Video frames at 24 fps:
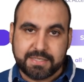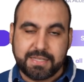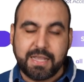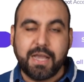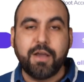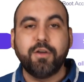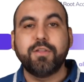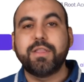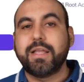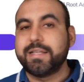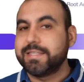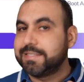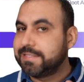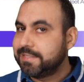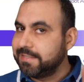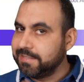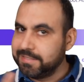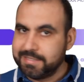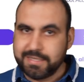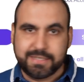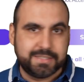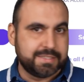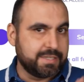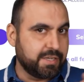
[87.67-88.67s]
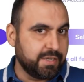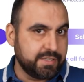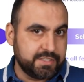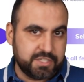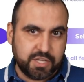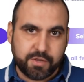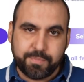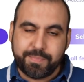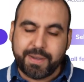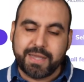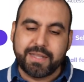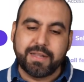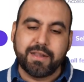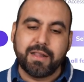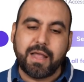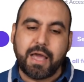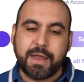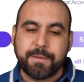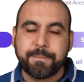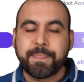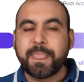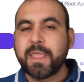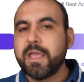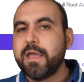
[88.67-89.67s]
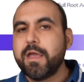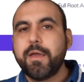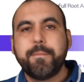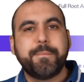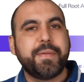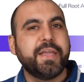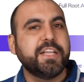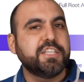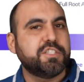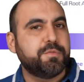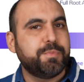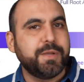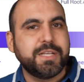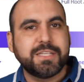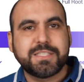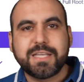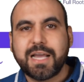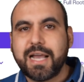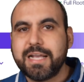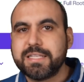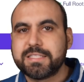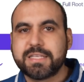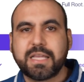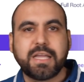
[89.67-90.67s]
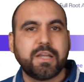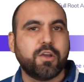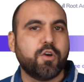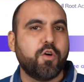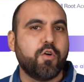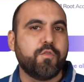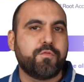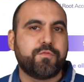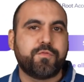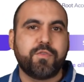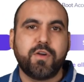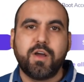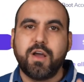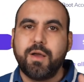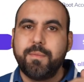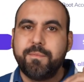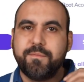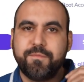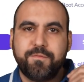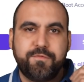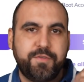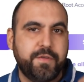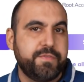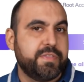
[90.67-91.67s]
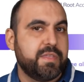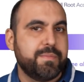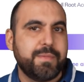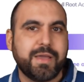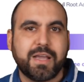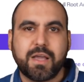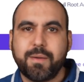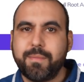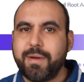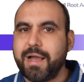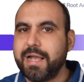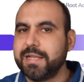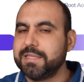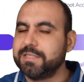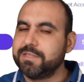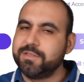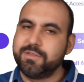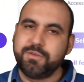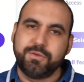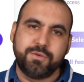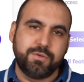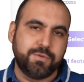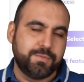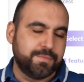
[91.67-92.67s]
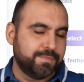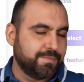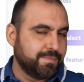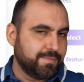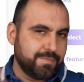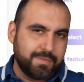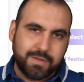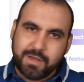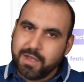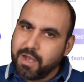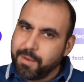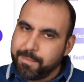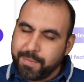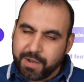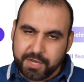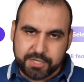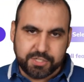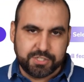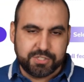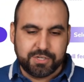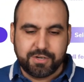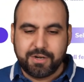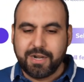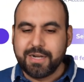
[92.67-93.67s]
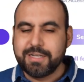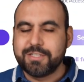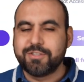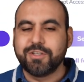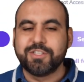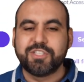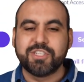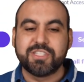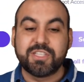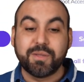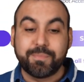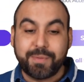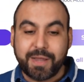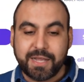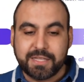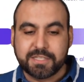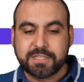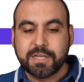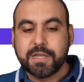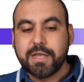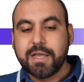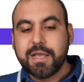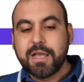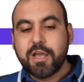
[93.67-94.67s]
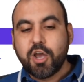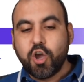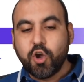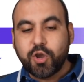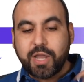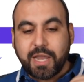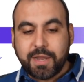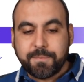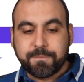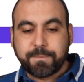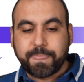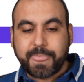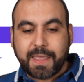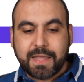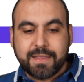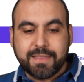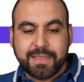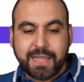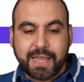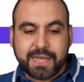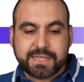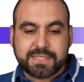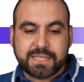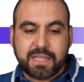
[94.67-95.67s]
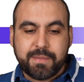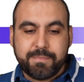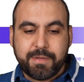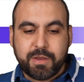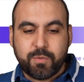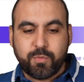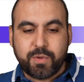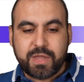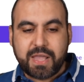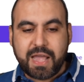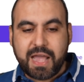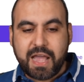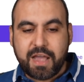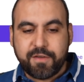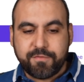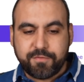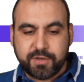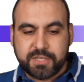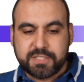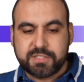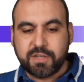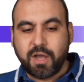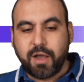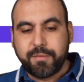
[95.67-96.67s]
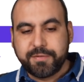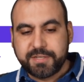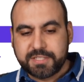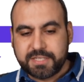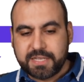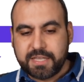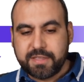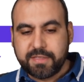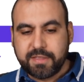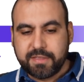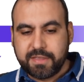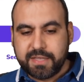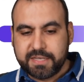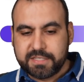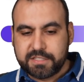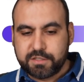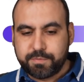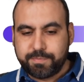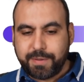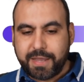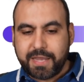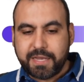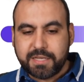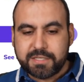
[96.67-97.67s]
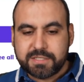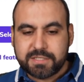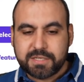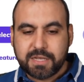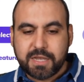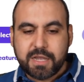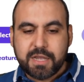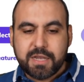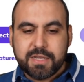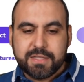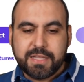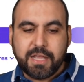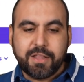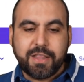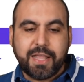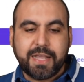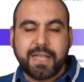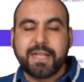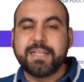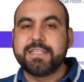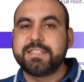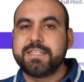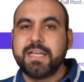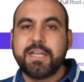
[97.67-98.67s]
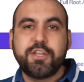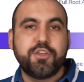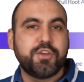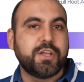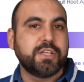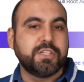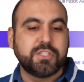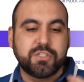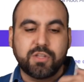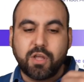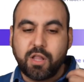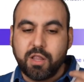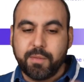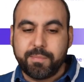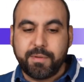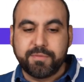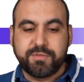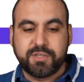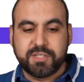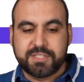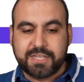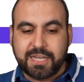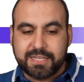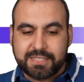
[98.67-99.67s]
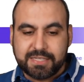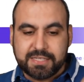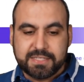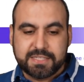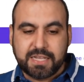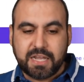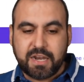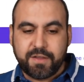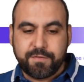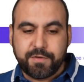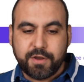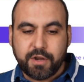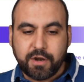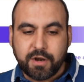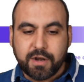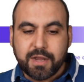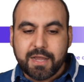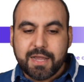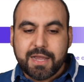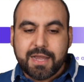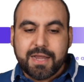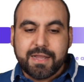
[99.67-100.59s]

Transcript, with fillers: Now, that's it's going to depend a lot. P H P sites can go from fifty megabytes to a bunch, all right? So it just depends. Okay, next limit we have is obviously the disk space. Now, like I said, you can install a bunch of sites inside of here.